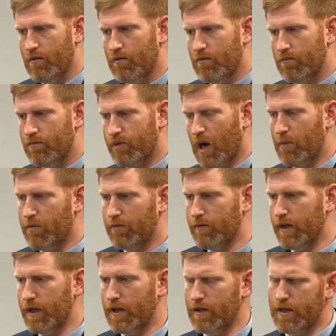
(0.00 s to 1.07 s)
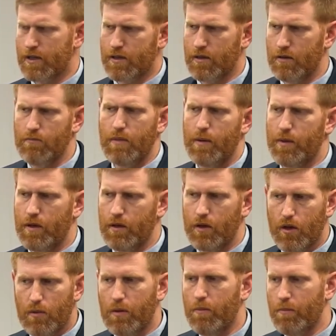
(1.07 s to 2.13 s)
probably at least maybe a
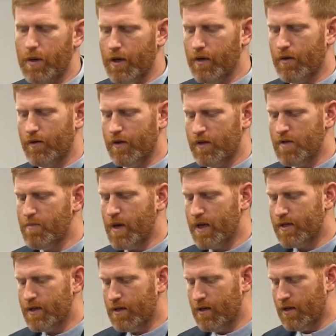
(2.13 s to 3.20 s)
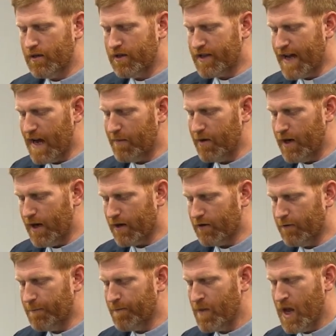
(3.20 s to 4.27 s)
little bit bigger than the basin in the
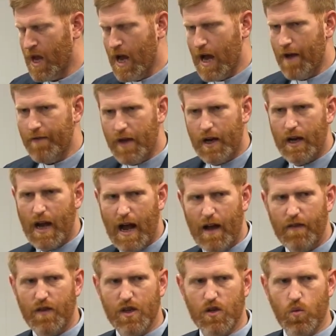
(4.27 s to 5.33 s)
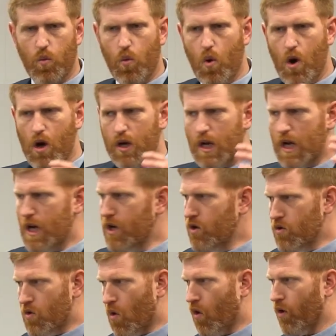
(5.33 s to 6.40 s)
tabernacle. And then it had this one
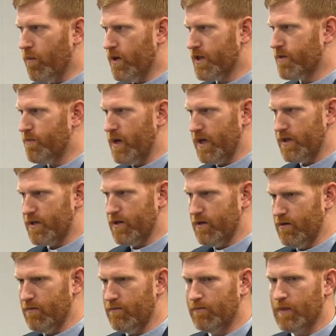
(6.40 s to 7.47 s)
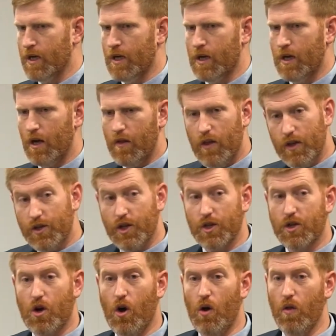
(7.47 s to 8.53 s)
enormous basin that's
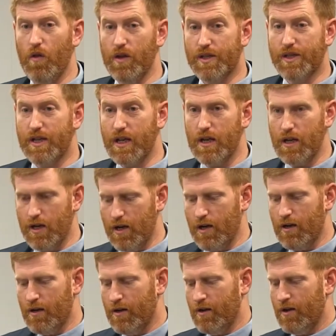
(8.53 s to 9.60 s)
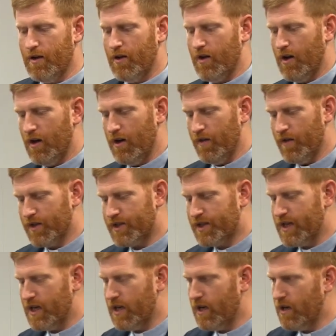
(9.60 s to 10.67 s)
just called the sea. The
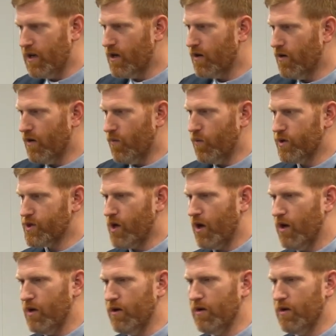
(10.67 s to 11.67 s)
sea was on